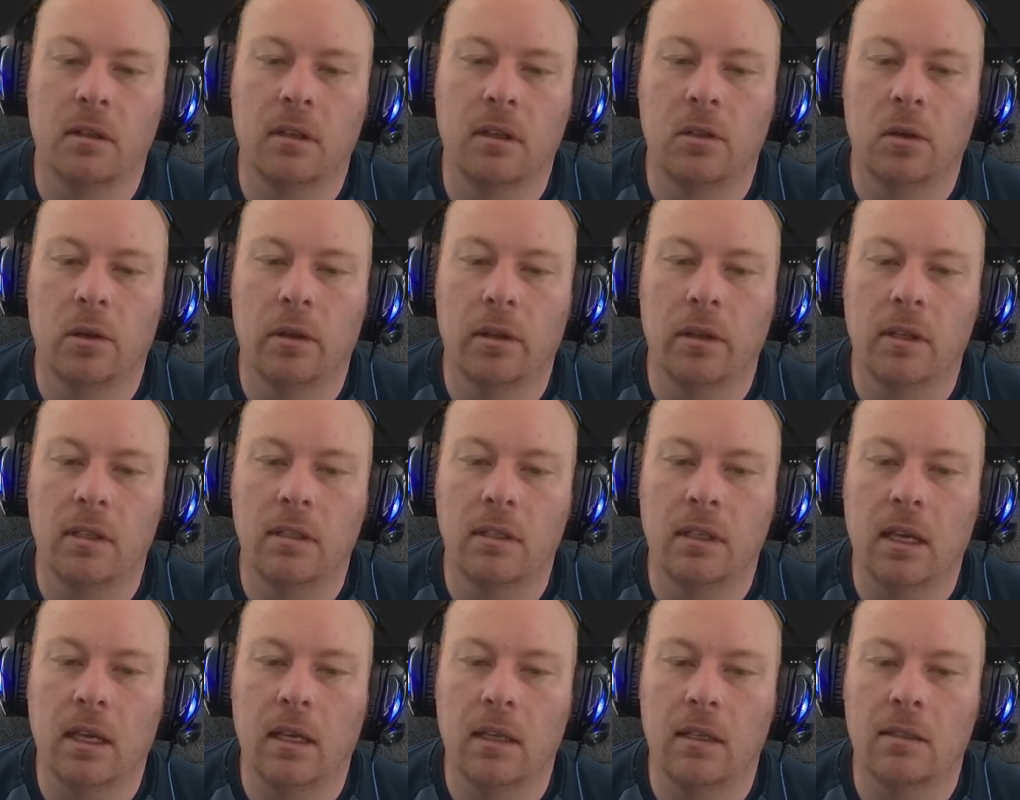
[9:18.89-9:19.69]
So in this
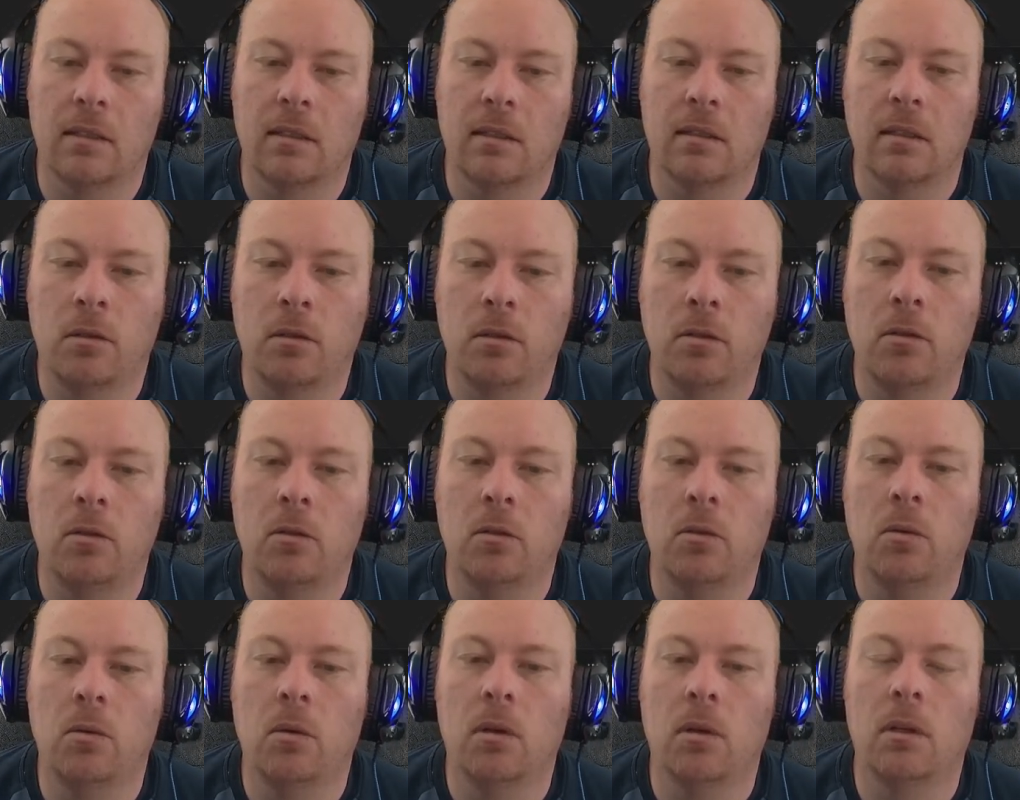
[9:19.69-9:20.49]
case,
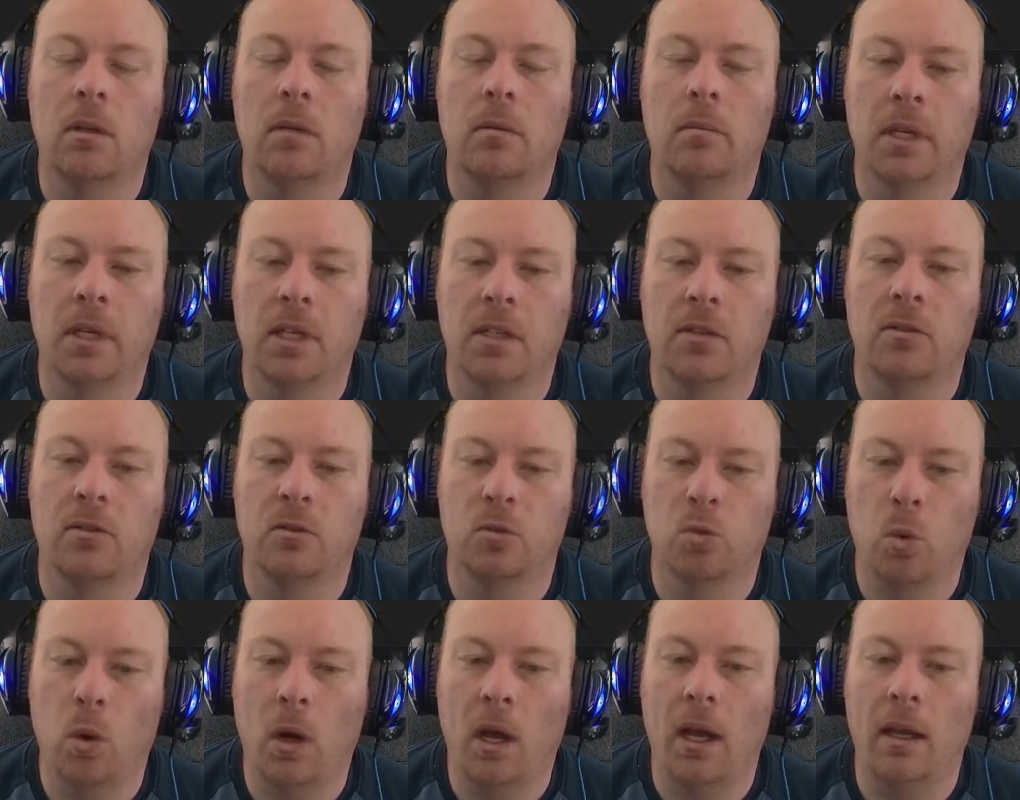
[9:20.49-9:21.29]
2 pixels
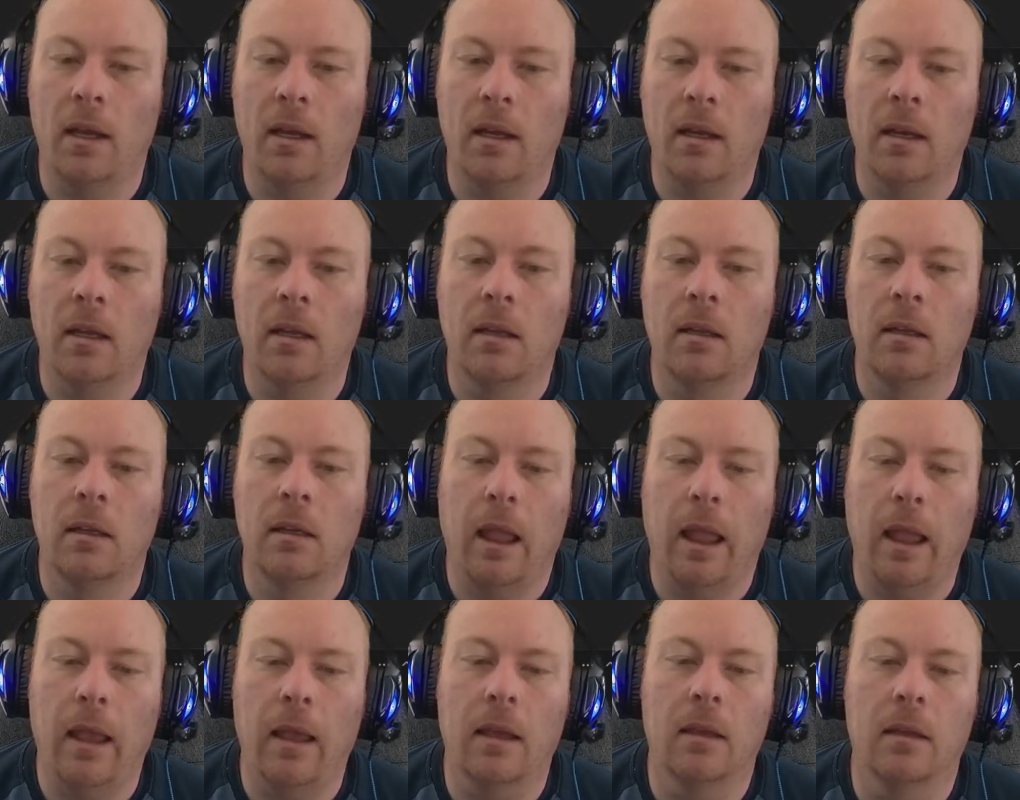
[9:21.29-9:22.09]
wide
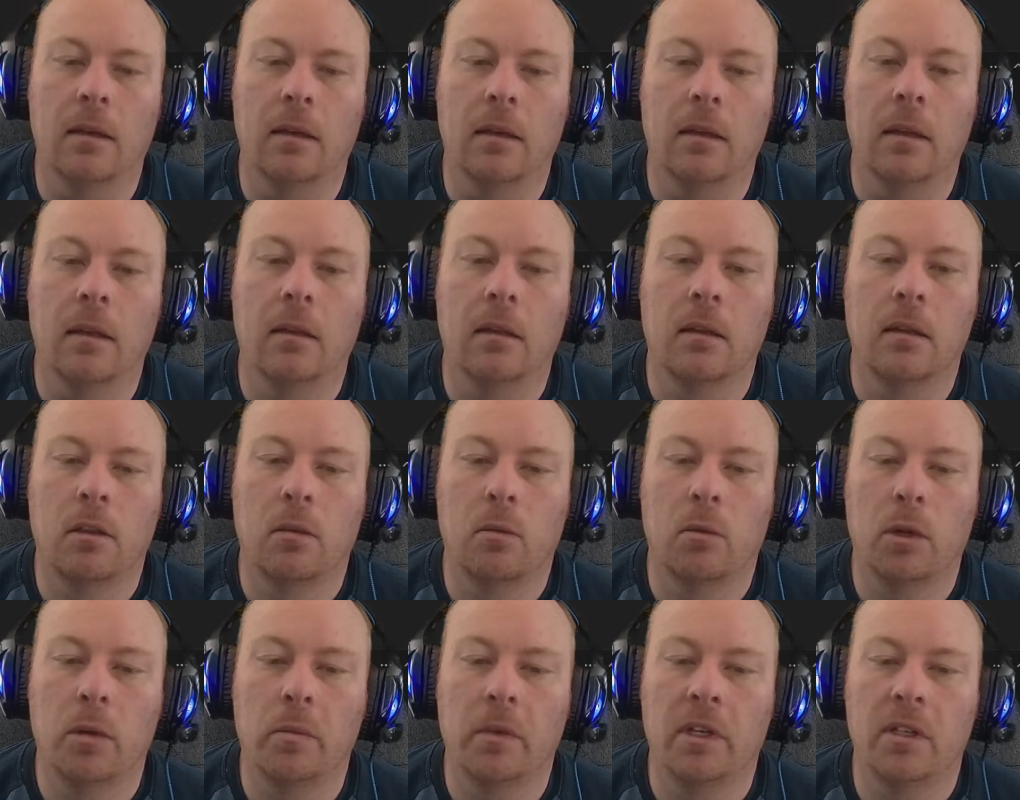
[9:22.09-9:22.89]
and
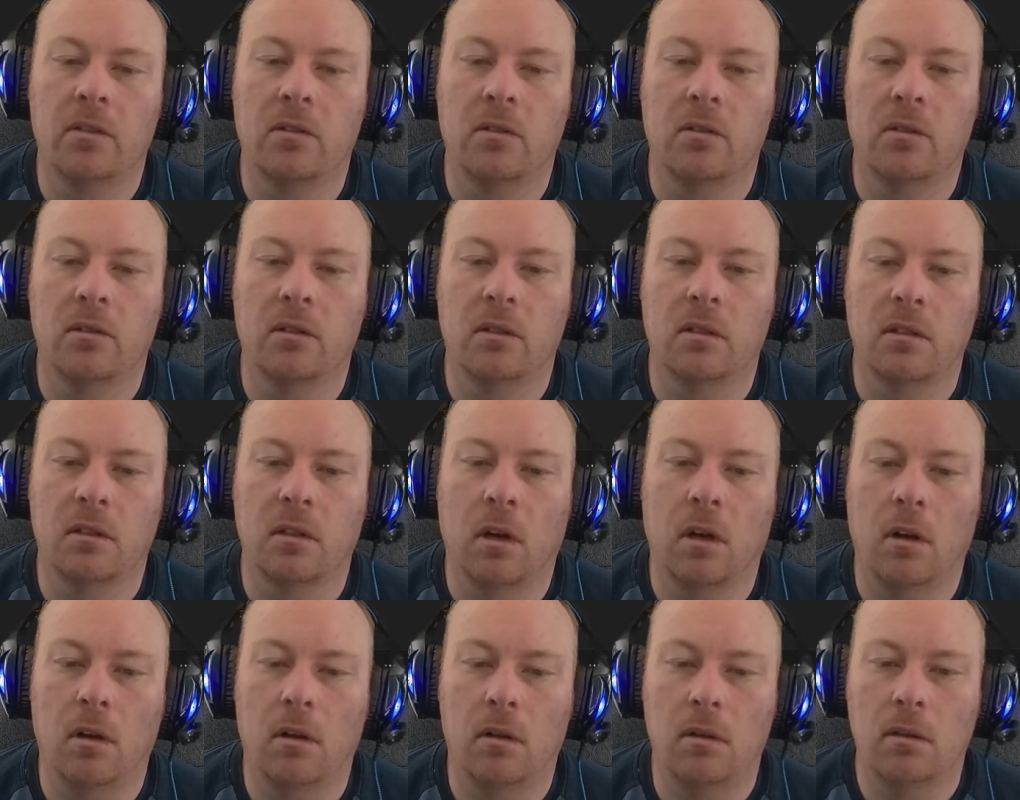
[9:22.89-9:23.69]
3 pixels
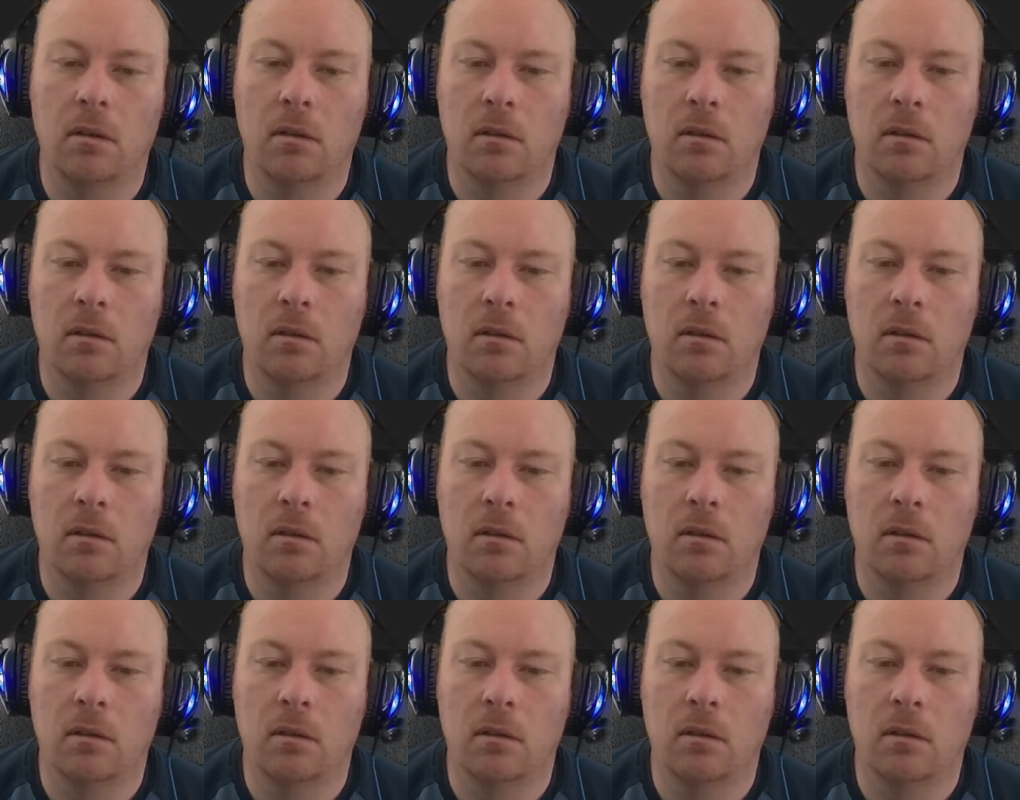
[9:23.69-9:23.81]
tall.